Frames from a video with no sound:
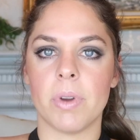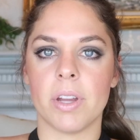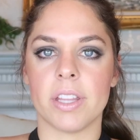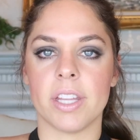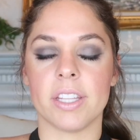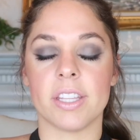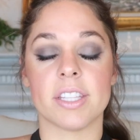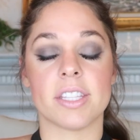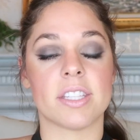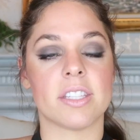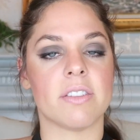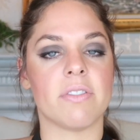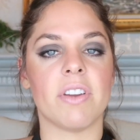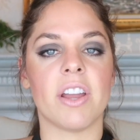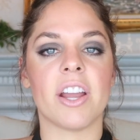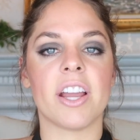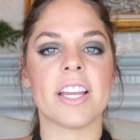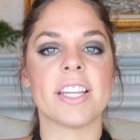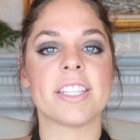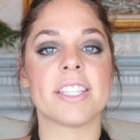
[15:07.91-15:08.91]
but I think this is a
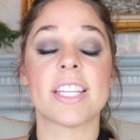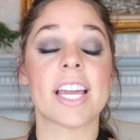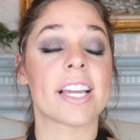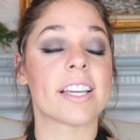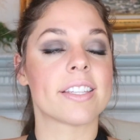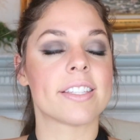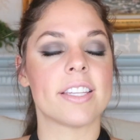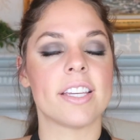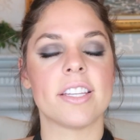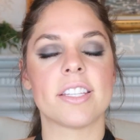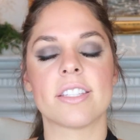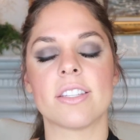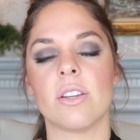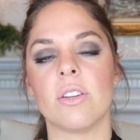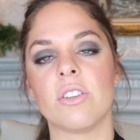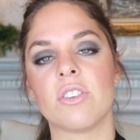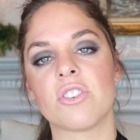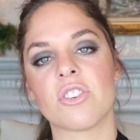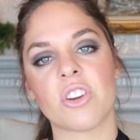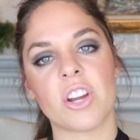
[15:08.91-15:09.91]
very sexy,
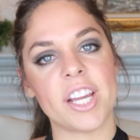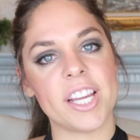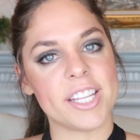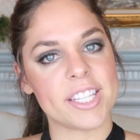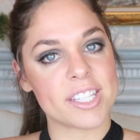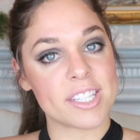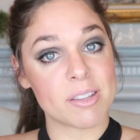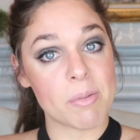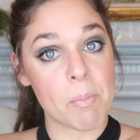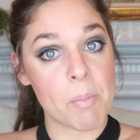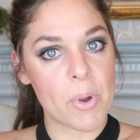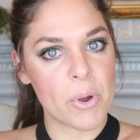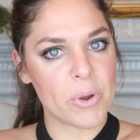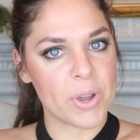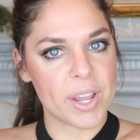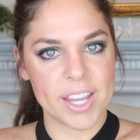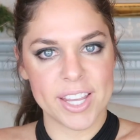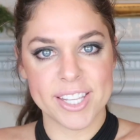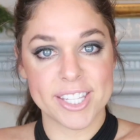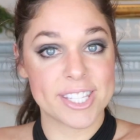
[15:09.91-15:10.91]
sultry,
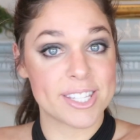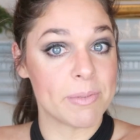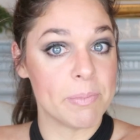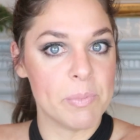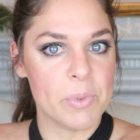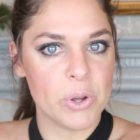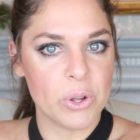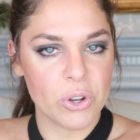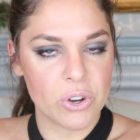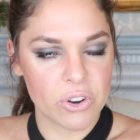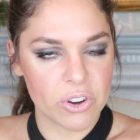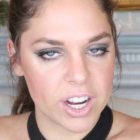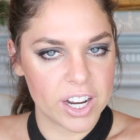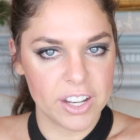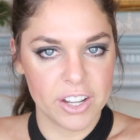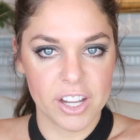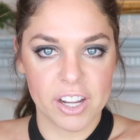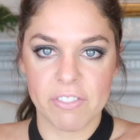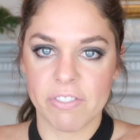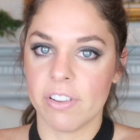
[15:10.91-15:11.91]
smoky, smoldering
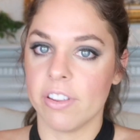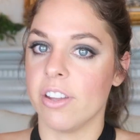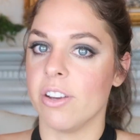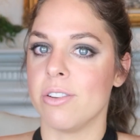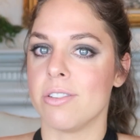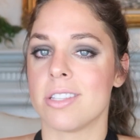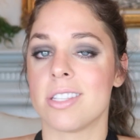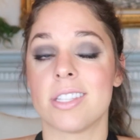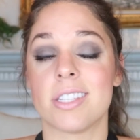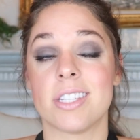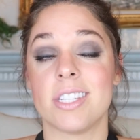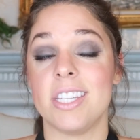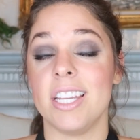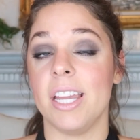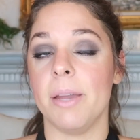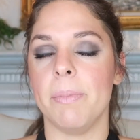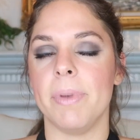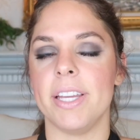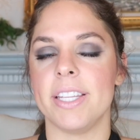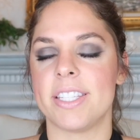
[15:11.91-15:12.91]
look for those
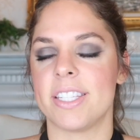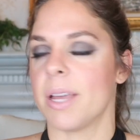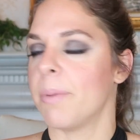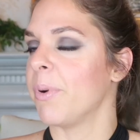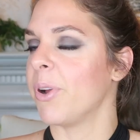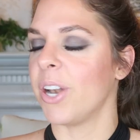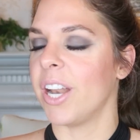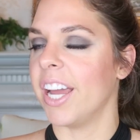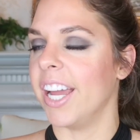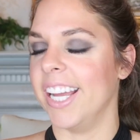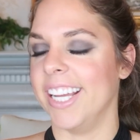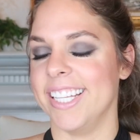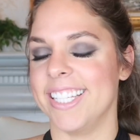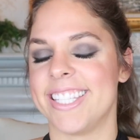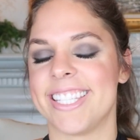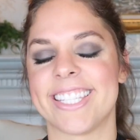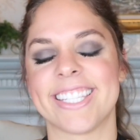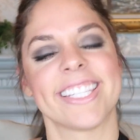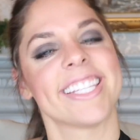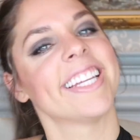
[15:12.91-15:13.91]
steamy summer
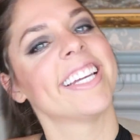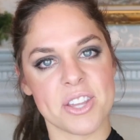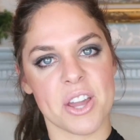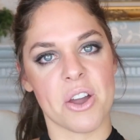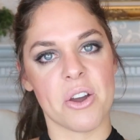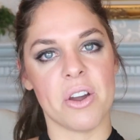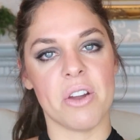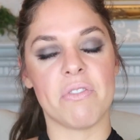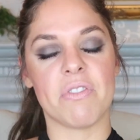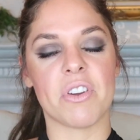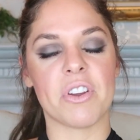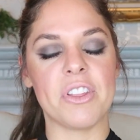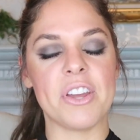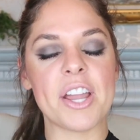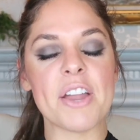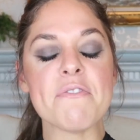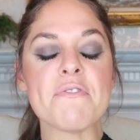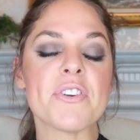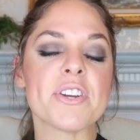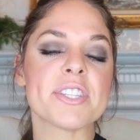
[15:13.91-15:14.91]
nights. So if you're
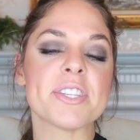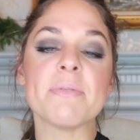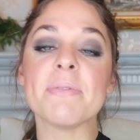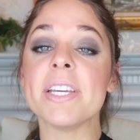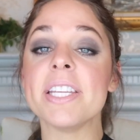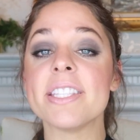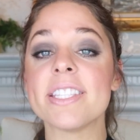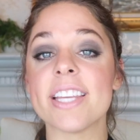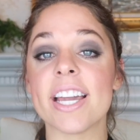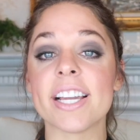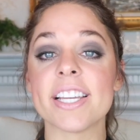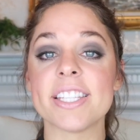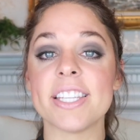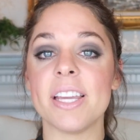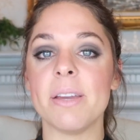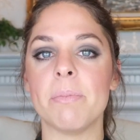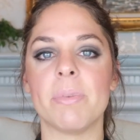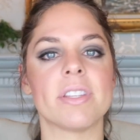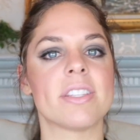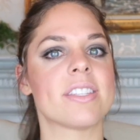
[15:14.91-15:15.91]
looking for something
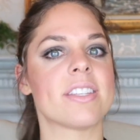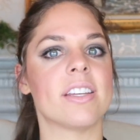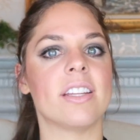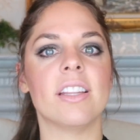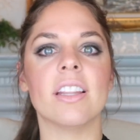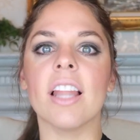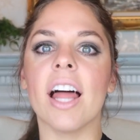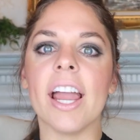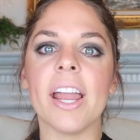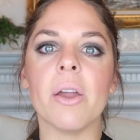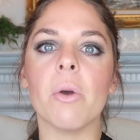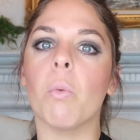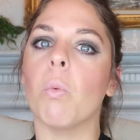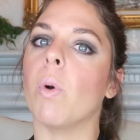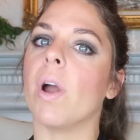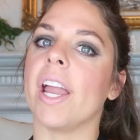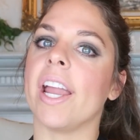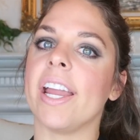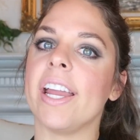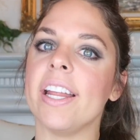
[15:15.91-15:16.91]
sexy but still
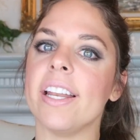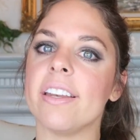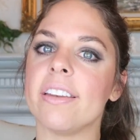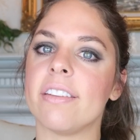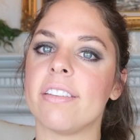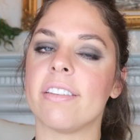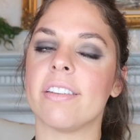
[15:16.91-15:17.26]
lightweight